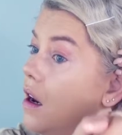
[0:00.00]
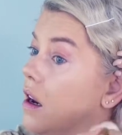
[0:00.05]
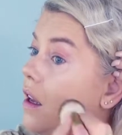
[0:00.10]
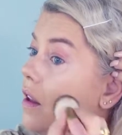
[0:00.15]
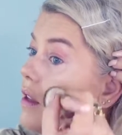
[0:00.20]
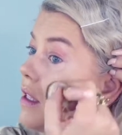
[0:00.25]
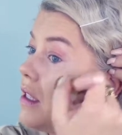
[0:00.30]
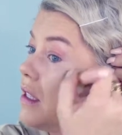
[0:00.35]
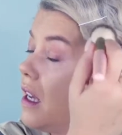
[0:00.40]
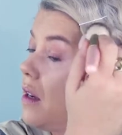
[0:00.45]

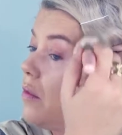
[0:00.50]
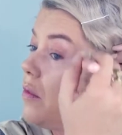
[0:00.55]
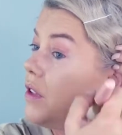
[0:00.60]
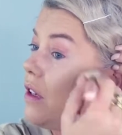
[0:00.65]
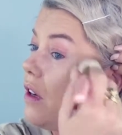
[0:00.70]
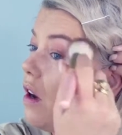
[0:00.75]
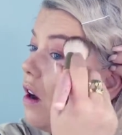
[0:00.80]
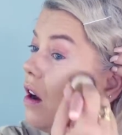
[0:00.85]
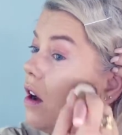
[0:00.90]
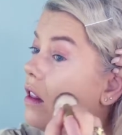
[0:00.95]
And the same with
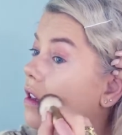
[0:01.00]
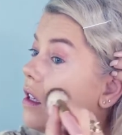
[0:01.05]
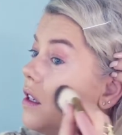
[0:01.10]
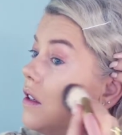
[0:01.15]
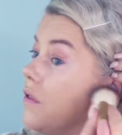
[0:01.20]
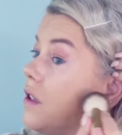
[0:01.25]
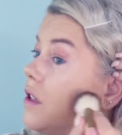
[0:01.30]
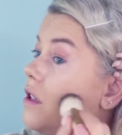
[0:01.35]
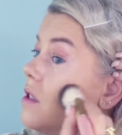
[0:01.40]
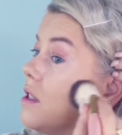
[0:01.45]
your highlight
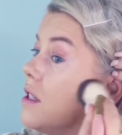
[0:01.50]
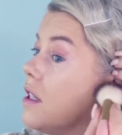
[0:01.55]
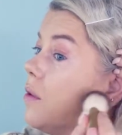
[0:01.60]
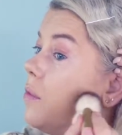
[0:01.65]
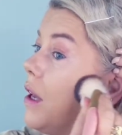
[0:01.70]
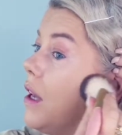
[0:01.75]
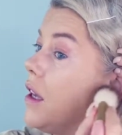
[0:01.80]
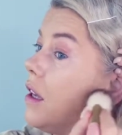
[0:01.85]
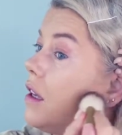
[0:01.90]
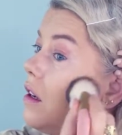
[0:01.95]
if you're using a
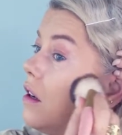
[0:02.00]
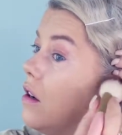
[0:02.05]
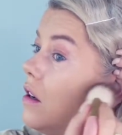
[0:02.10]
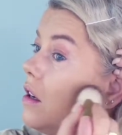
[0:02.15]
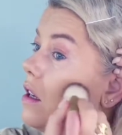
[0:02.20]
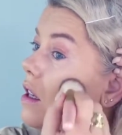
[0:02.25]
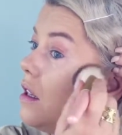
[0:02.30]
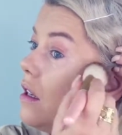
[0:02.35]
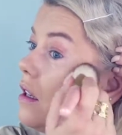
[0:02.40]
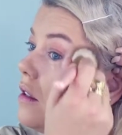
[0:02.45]
powder
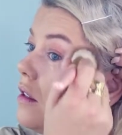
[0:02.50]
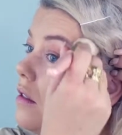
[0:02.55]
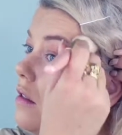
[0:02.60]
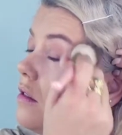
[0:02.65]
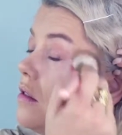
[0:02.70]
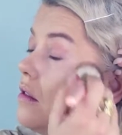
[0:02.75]
highlight.